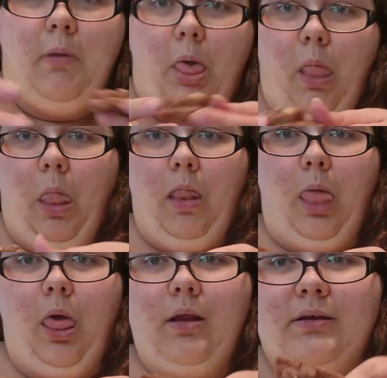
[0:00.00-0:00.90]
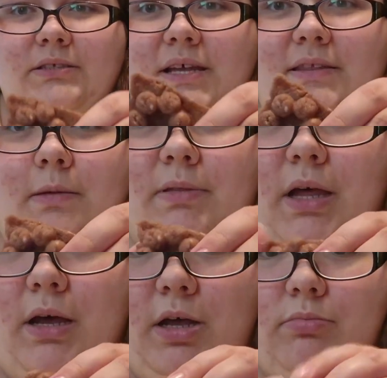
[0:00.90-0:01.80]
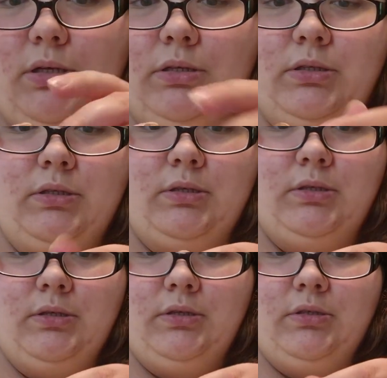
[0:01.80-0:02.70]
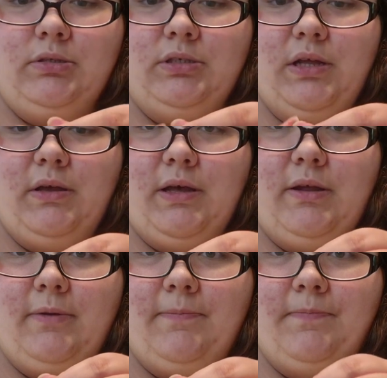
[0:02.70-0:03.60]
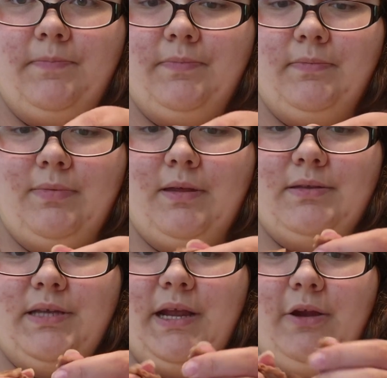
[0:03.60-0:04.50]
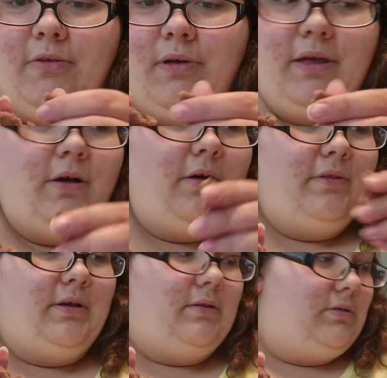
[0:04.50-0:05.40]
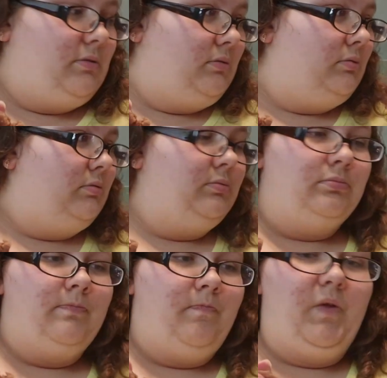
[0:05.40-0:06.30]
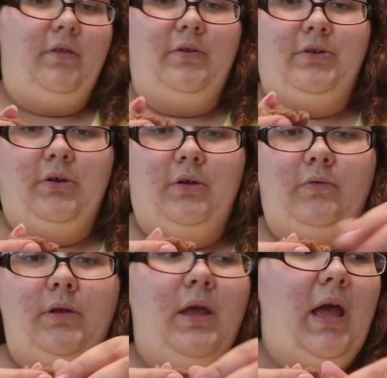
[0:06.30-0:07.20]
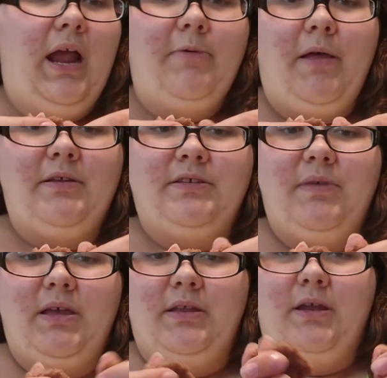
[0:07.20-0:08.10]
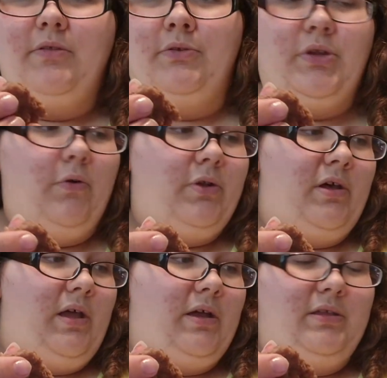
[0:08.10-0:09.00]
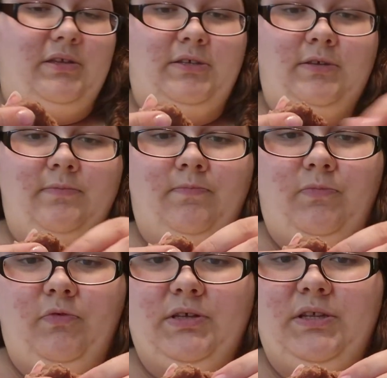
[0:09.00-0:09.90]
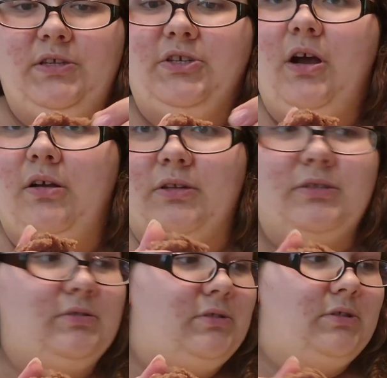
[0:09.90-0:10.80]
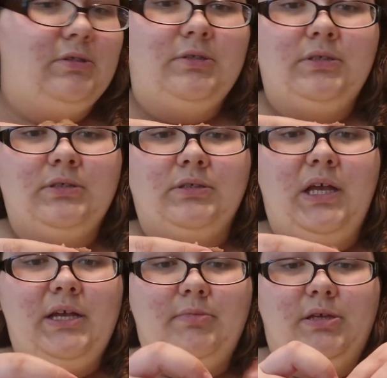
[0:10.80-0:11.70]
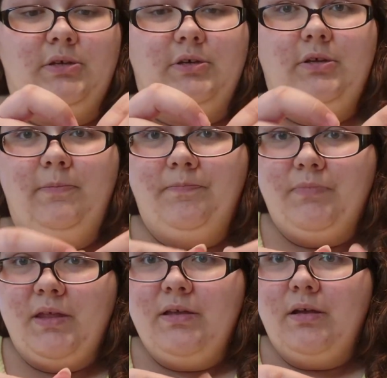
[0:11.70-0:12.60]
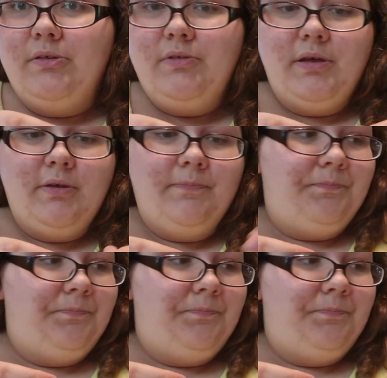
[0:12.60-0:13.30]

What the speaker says: Blah, blah, blah, blah, blah. It's like the blob. So now I gotta tear away all the other dough. I could probably just make another donut out of this, the rest of the chocolate. That could be good. I think I'll do that.